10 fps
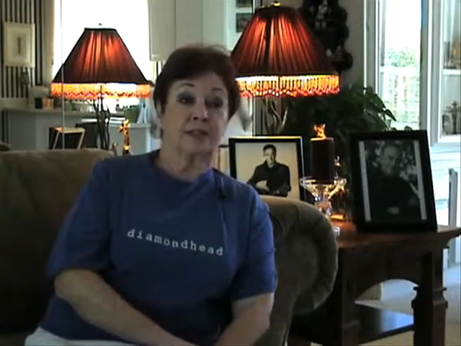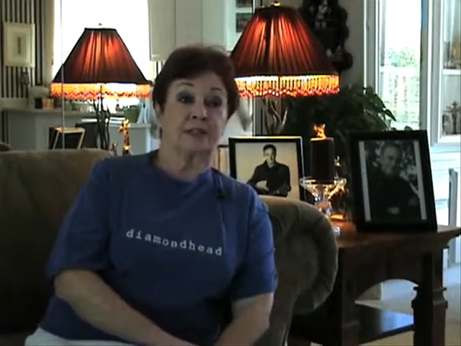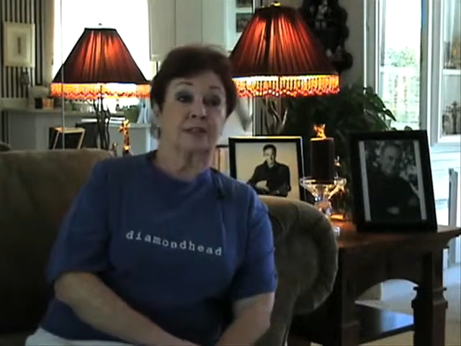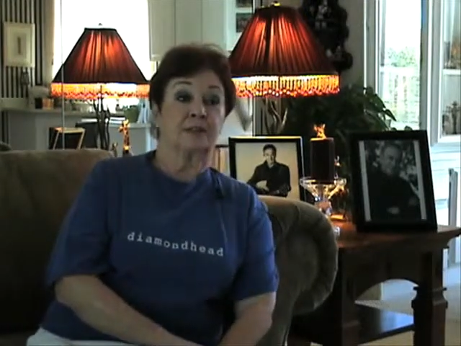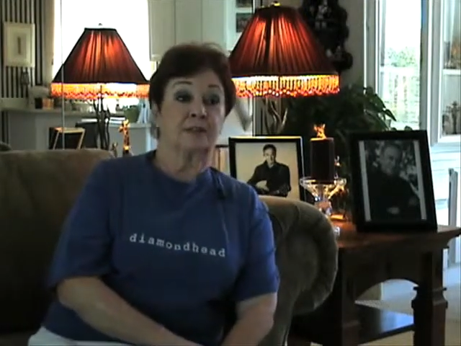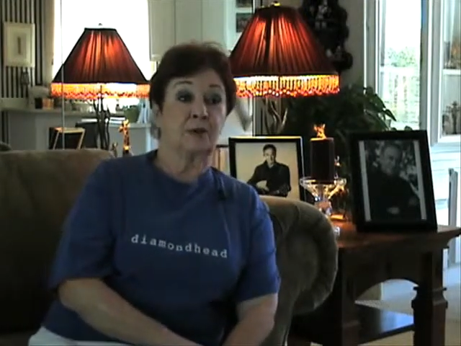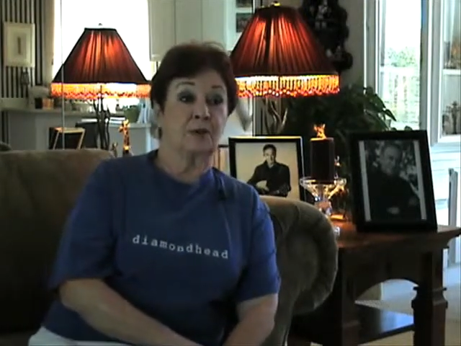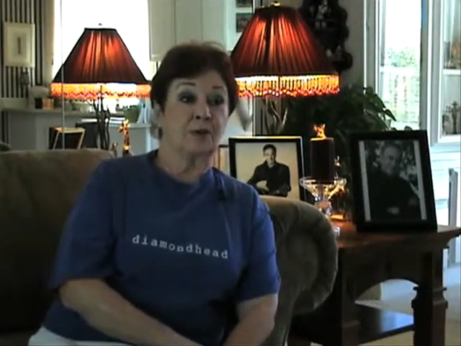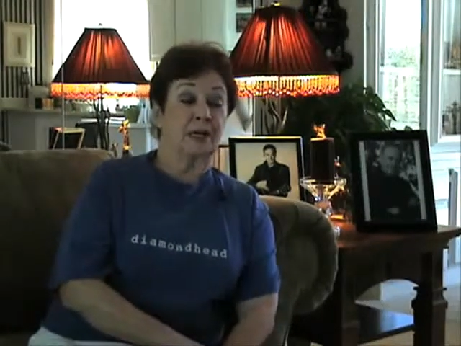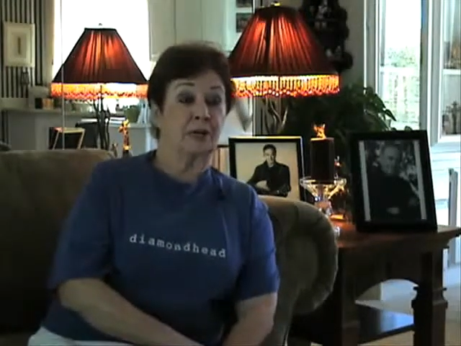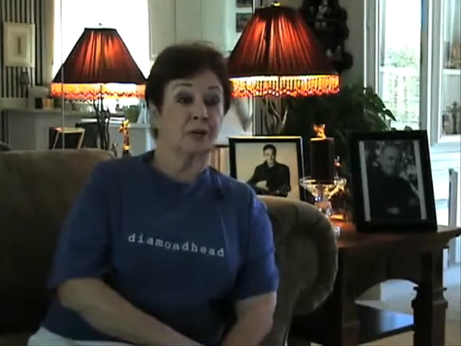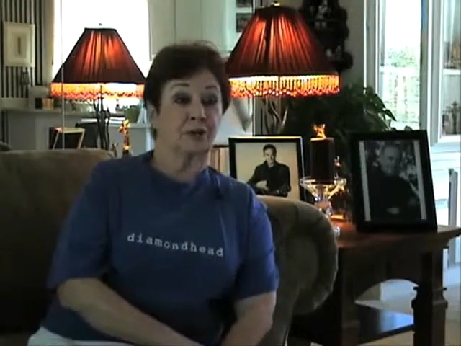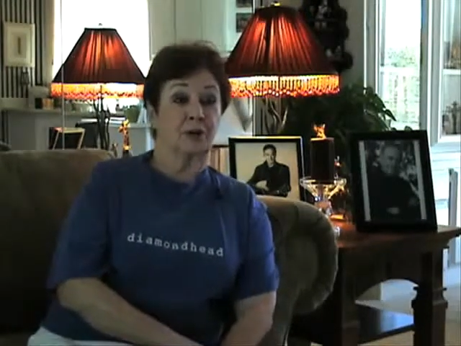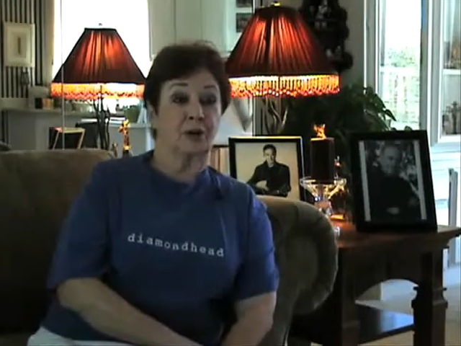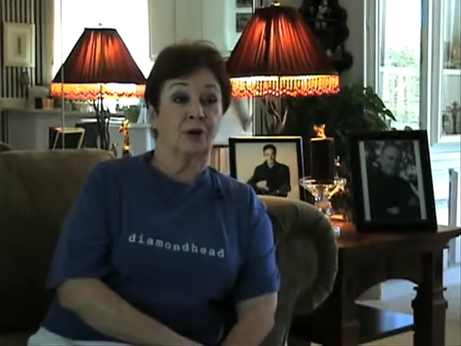And his mother and dad used
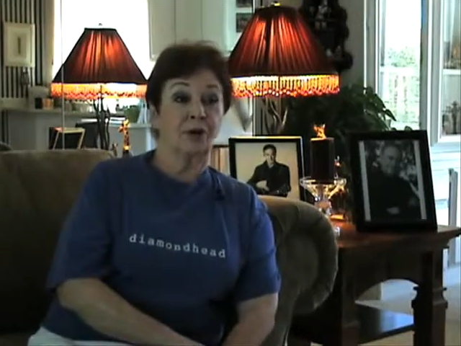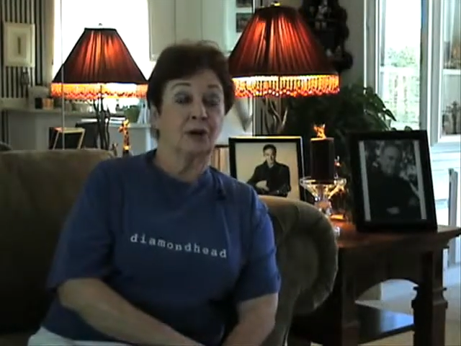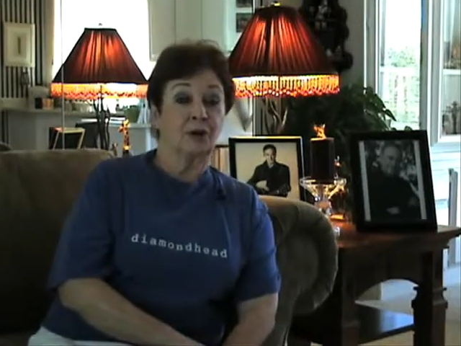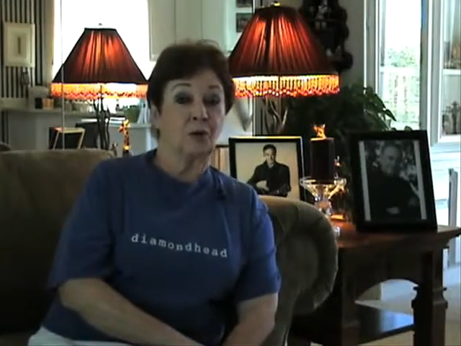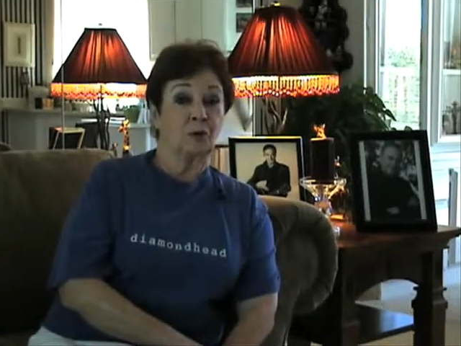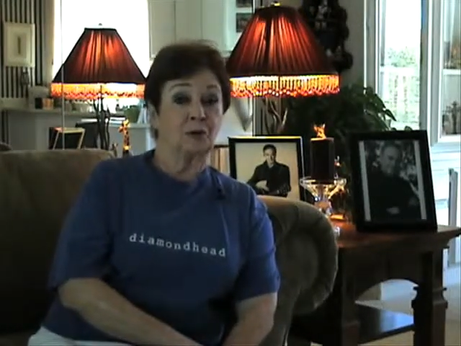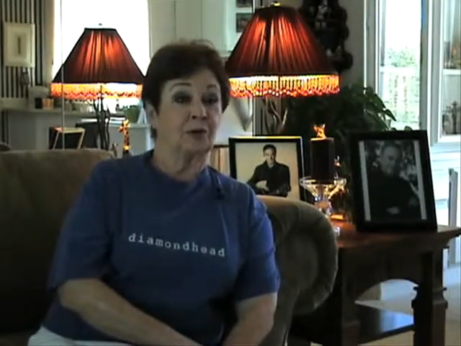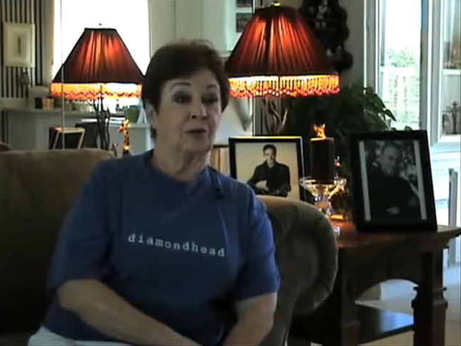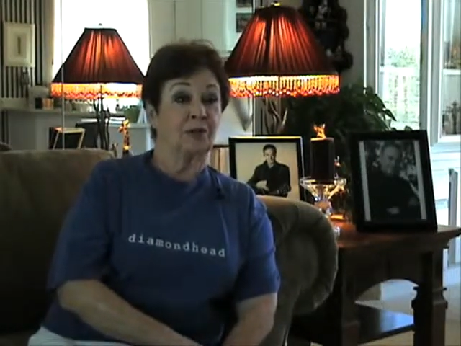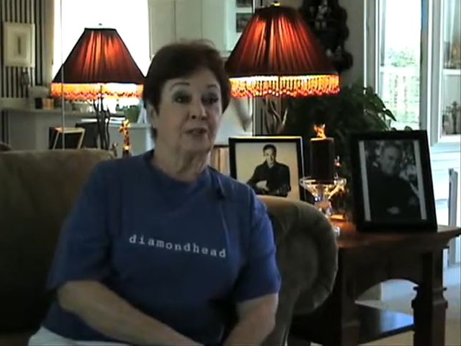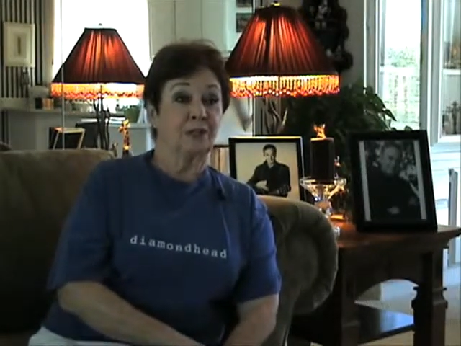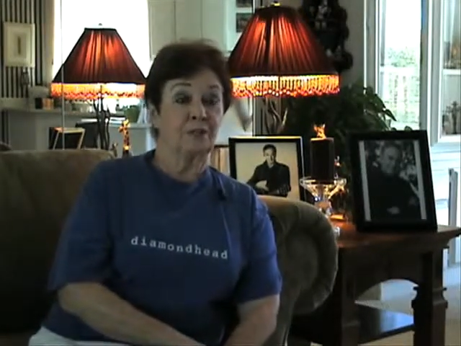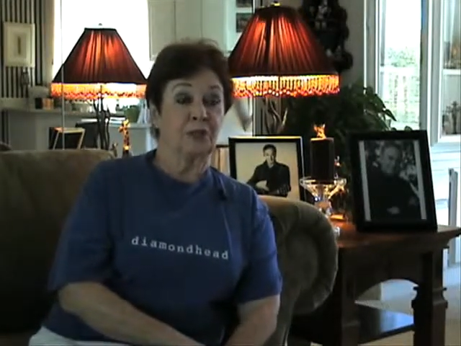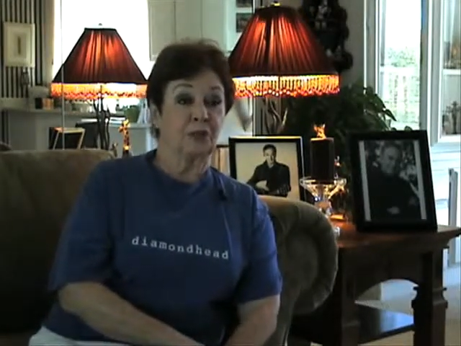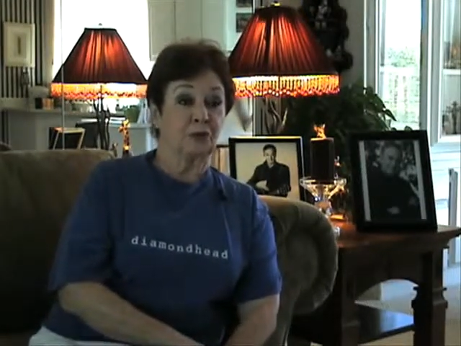to go to these
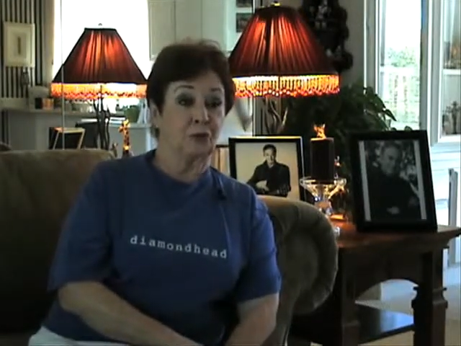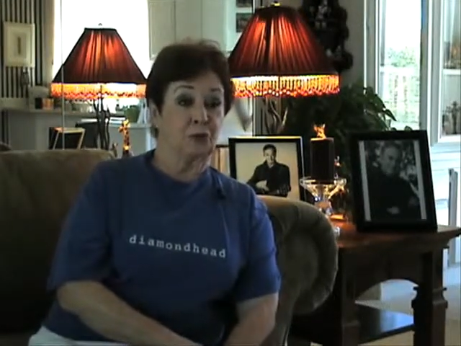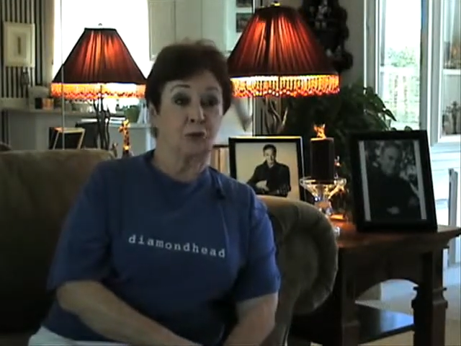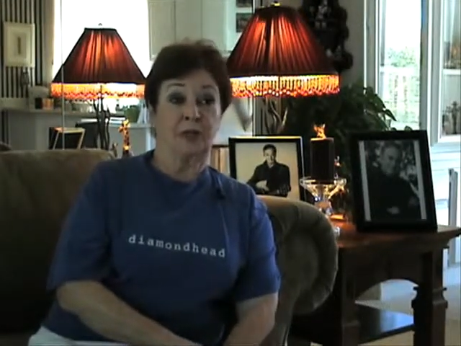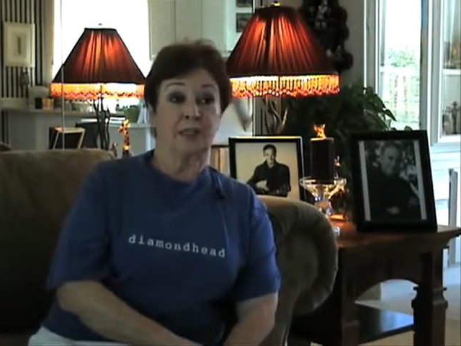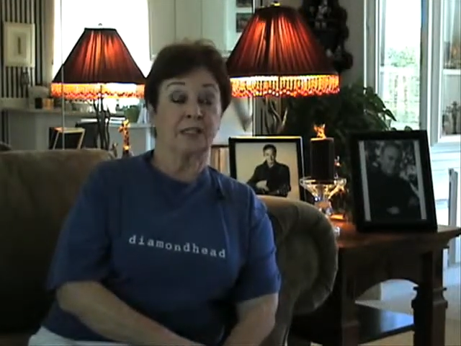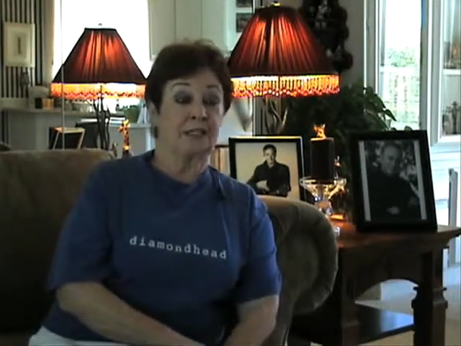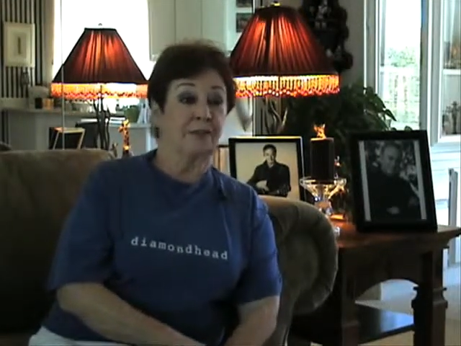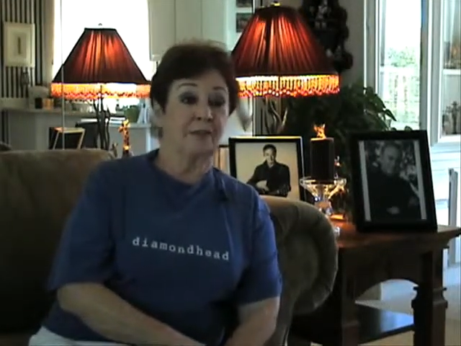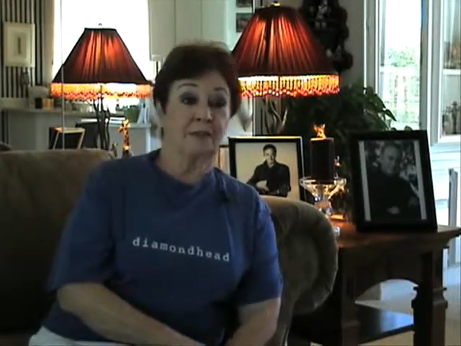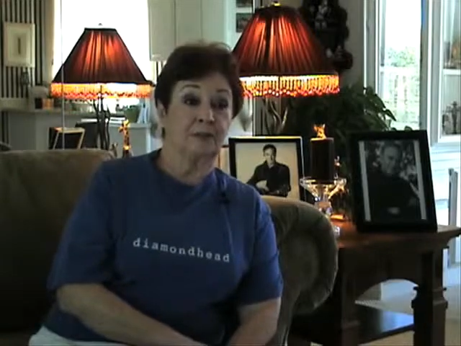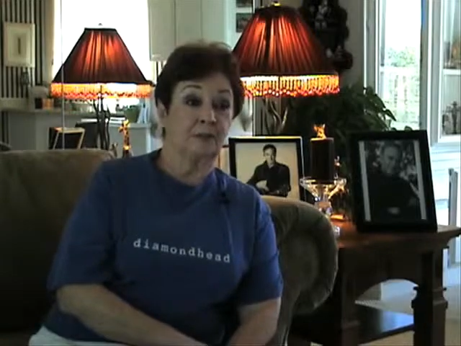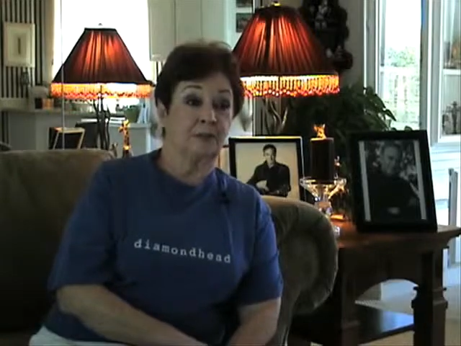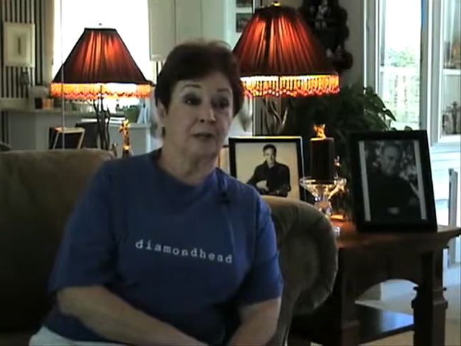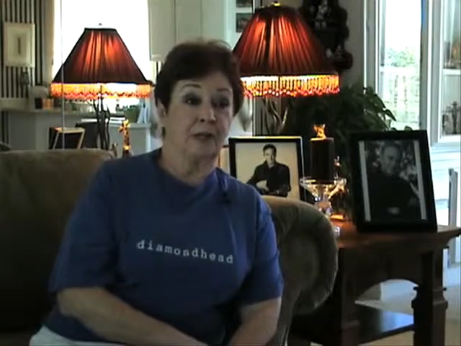big Jewish weddings, even
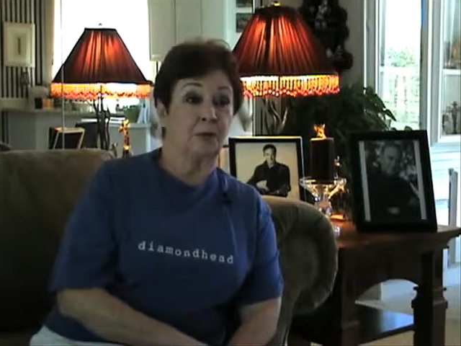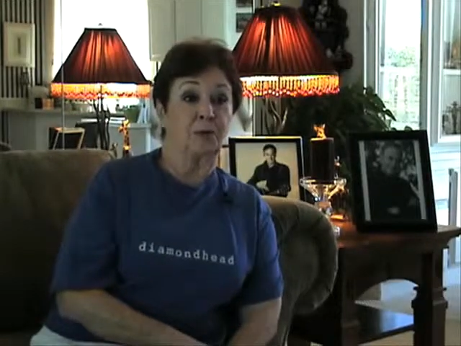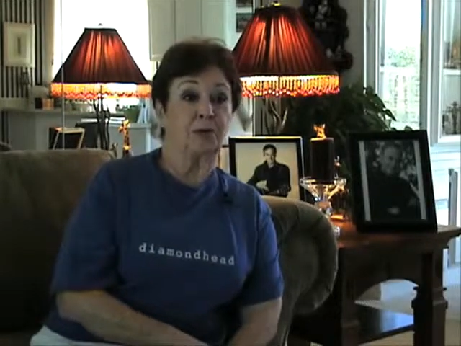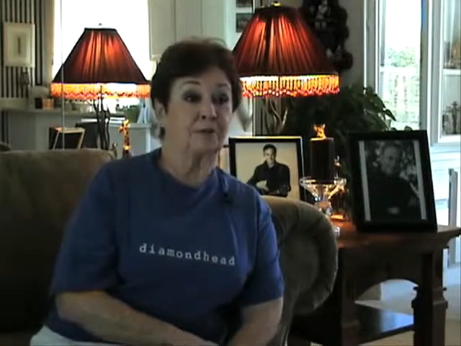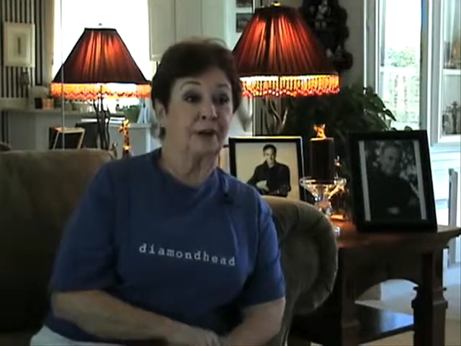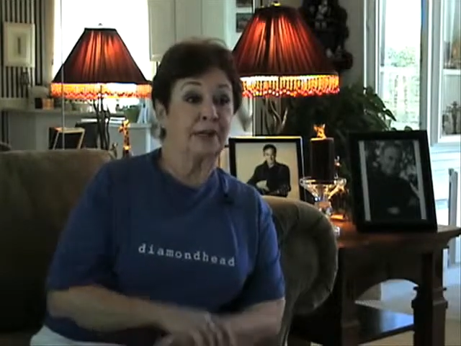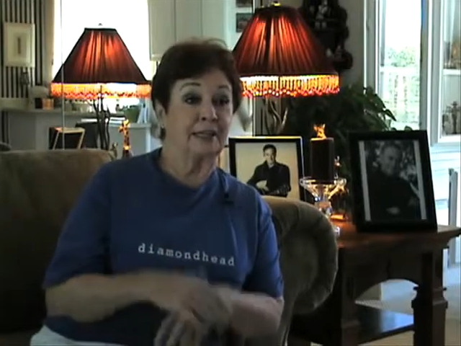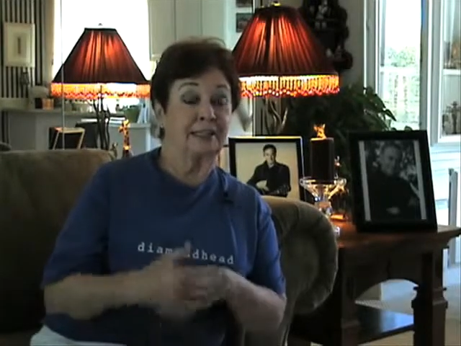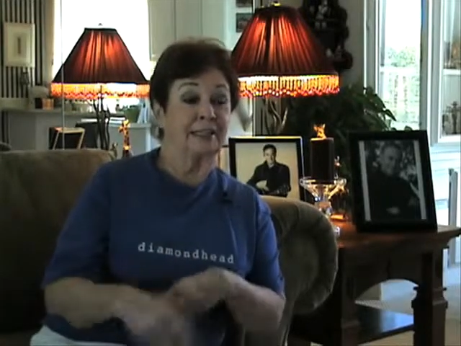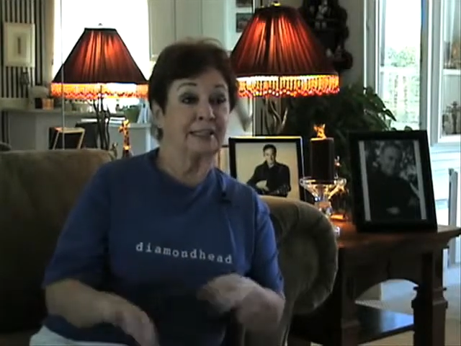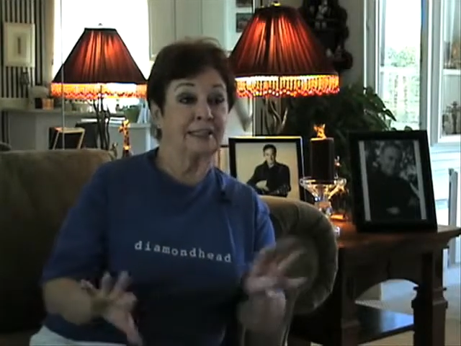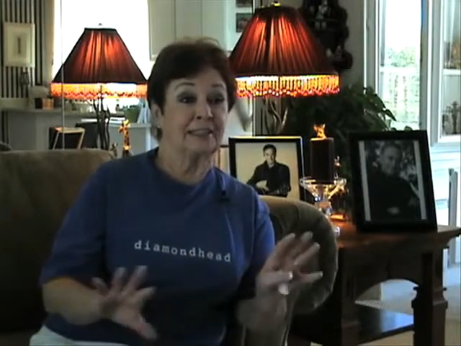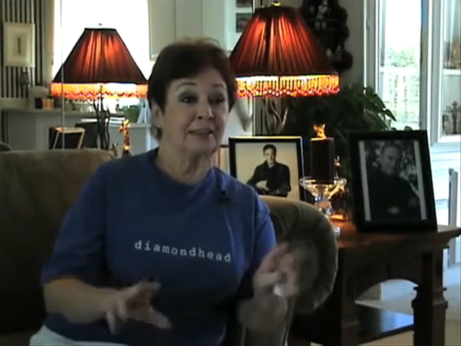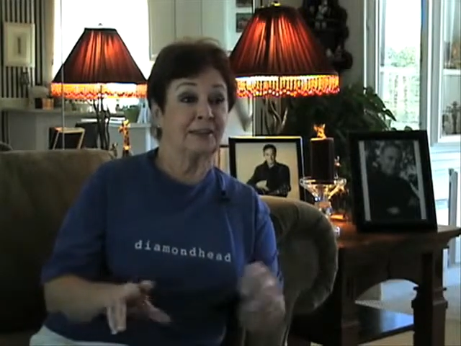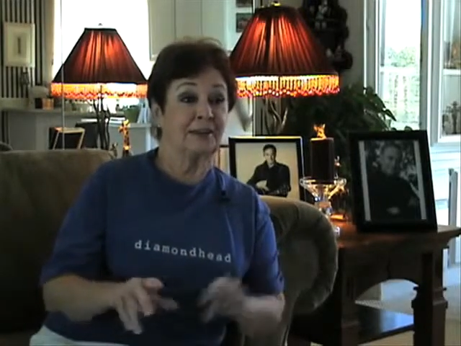when they weren't invited, and they'd get
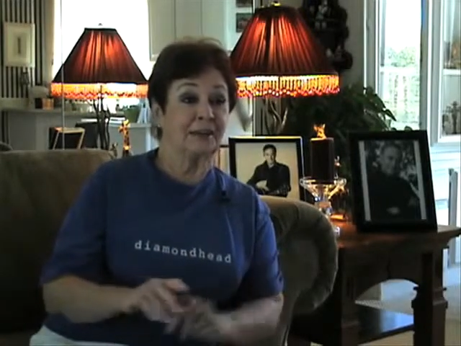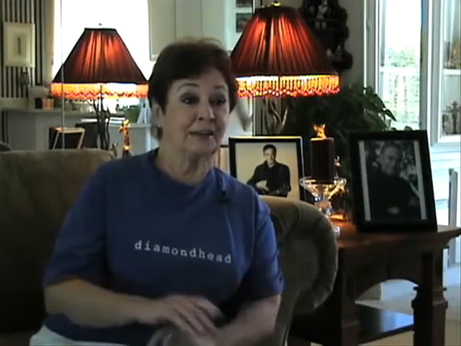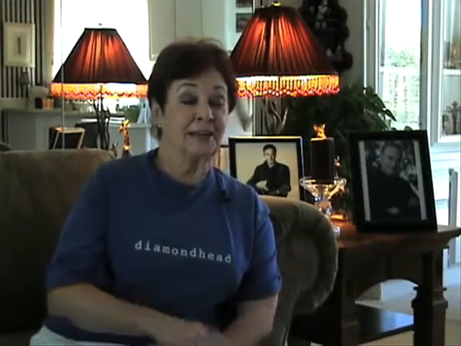in there and